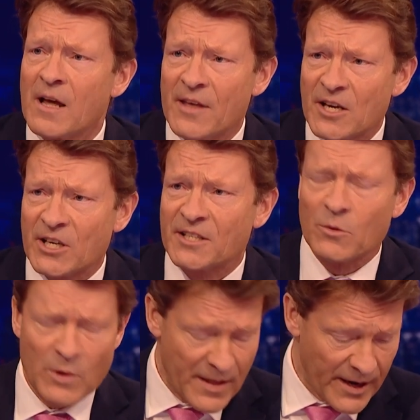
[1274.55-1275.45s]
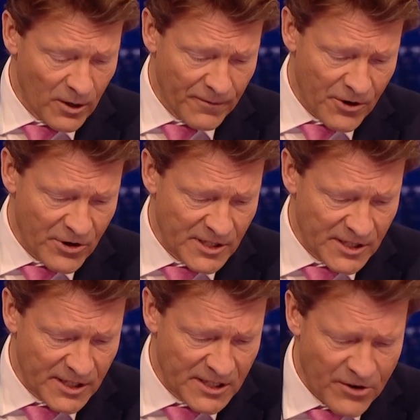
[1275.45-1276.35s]
They're shutting when they get off their
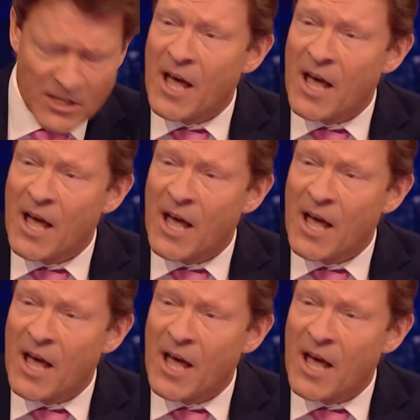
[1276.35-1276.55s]
existing tariffs.